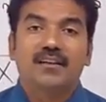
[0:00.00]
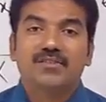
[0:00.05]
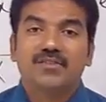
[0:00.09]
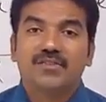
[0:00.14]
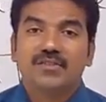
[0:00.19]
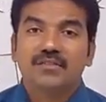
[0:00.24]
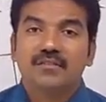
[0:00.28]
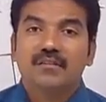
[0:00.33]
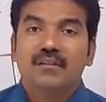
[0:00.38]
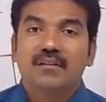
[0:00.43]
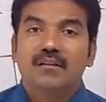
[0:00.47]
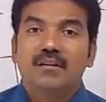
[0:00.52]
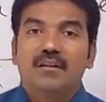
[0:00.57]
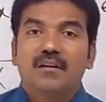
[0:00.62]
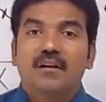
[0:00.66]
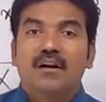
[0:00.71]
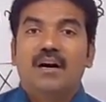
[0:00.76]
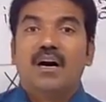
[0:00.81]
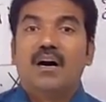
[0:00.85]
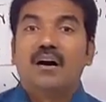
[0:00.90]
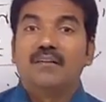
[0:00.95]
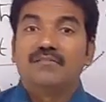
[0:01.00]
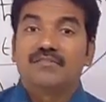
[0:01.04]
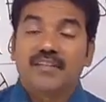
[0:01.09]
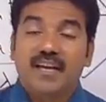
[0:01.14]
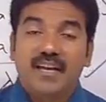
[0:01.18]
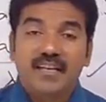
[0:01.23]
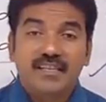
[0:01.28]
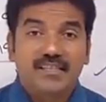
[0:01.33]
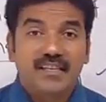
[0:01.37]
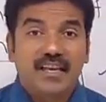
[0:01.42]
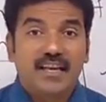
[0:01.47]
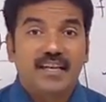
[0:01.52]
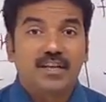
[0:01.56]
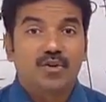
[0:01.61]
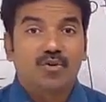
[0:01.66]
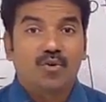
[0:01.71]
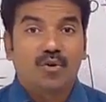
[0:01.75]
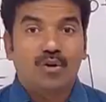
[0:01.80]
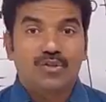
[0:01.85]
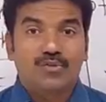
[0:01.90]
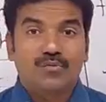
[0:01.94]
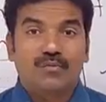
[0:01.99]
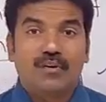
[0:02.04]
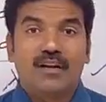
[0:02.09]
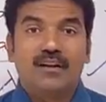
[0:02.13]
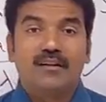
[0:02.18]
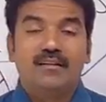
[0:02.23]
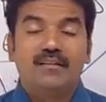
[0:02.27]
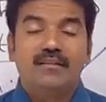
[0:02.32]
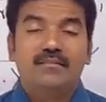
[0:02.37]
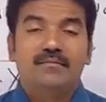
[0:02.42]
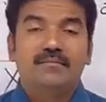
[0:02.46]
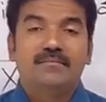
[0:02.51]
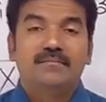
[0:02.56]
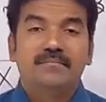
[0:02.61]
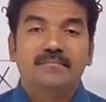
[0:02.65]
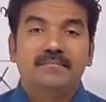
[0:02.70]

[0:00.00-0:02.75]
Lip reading: X of size n cross 1,